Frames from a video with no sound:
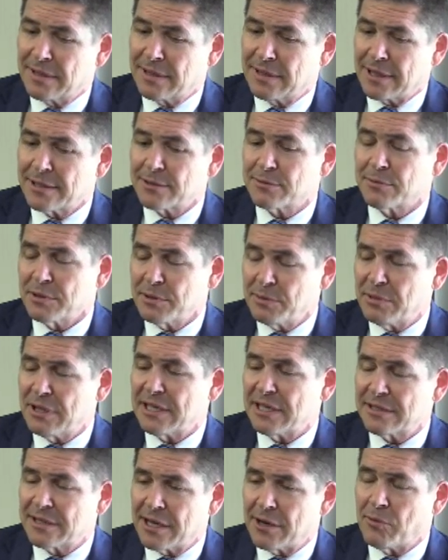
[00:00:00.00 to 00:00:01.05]
God's really
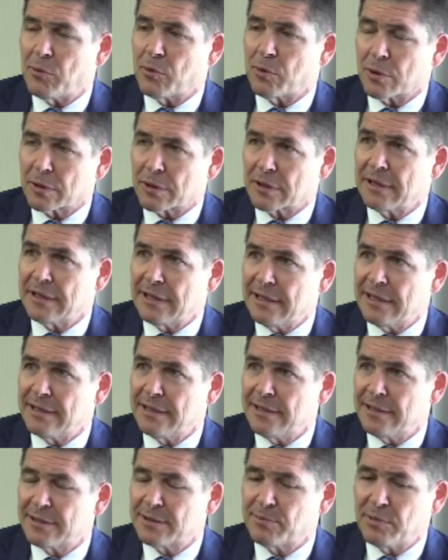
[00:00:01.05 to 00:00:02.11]
blessed that work,
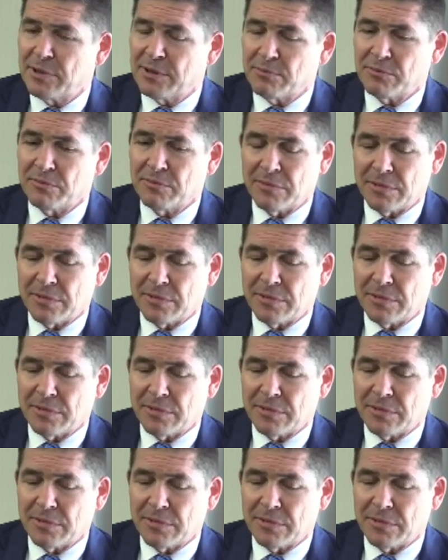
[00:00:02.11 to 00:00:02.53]
and it's been